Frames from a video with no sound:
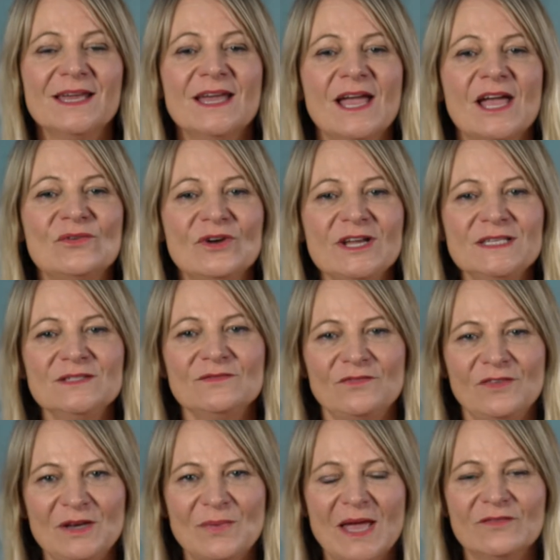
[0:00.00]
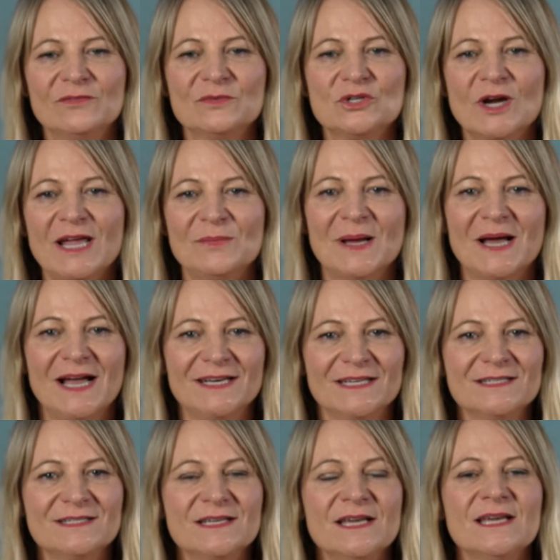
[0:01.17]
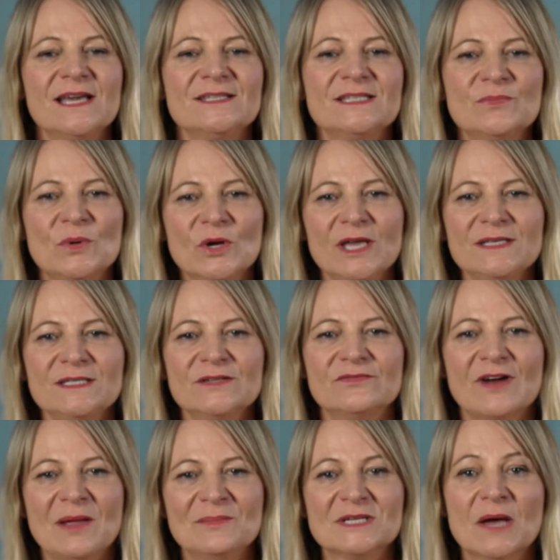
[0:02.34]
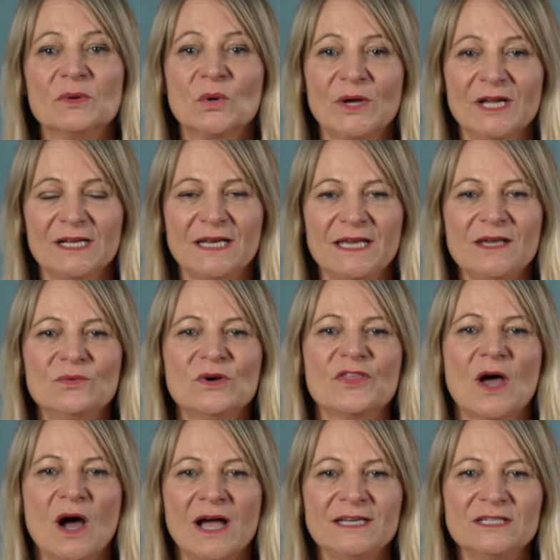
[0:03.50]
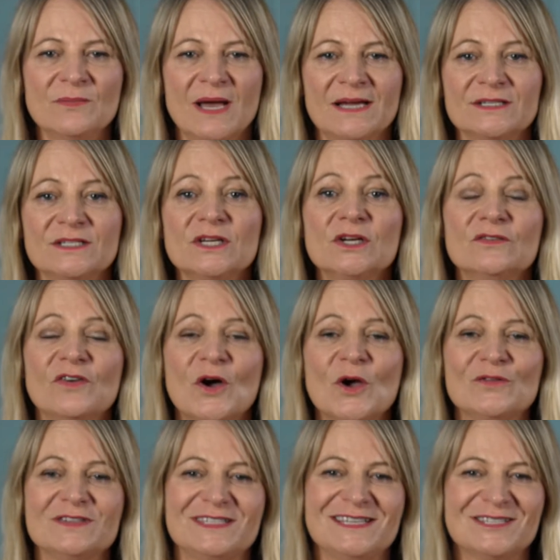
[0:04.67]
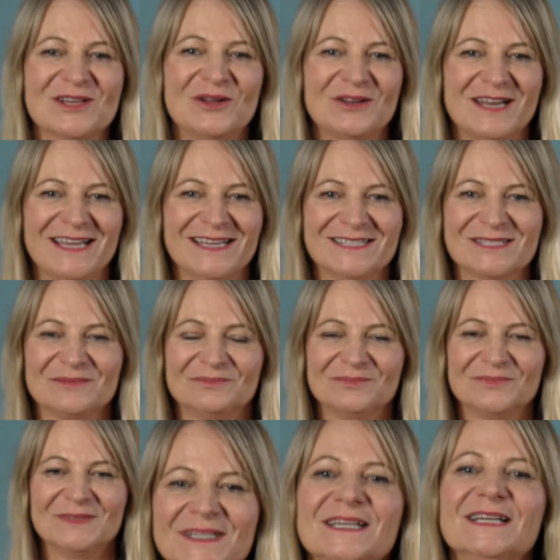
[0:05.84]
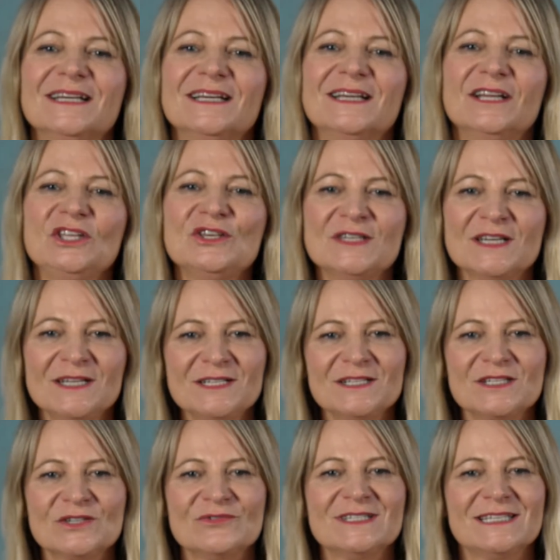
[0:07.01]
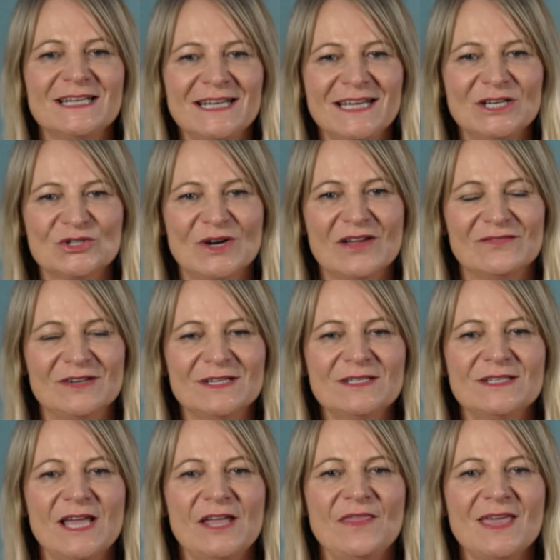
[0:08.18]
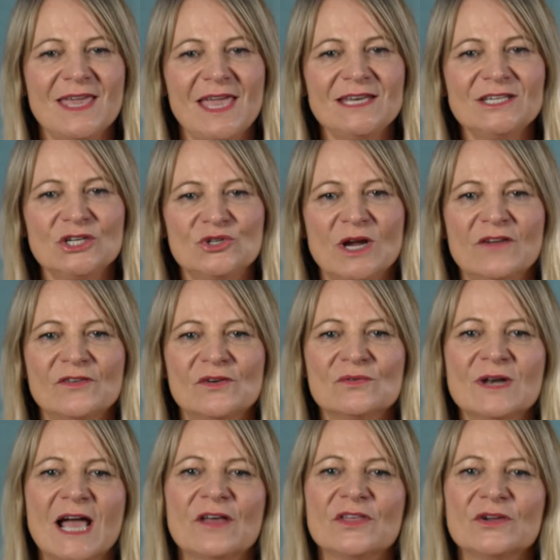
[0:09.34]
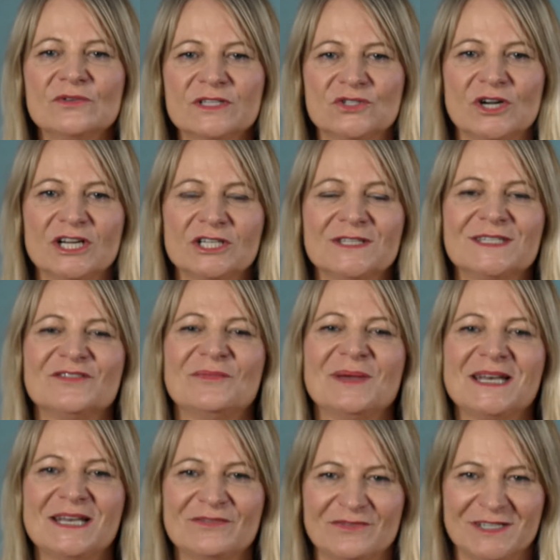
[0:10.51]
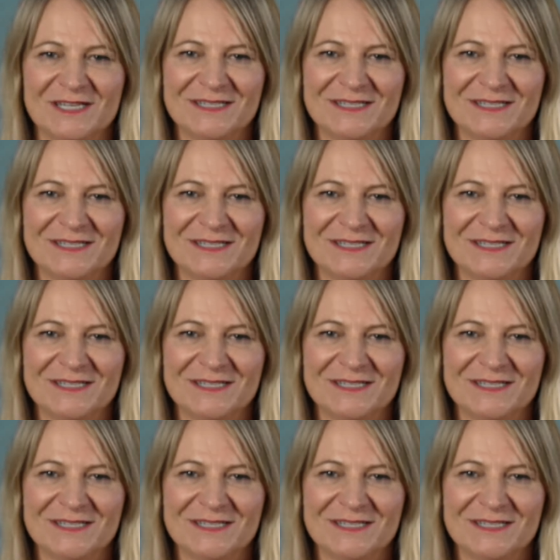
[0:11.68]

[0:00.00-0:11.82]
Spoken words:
and recent feedback from trade partners is that bookings have ramped up quickly with high demand for overseas holidays. New Zealanders are resilient travellers and they're keen to travel now that restrictions have been lifted.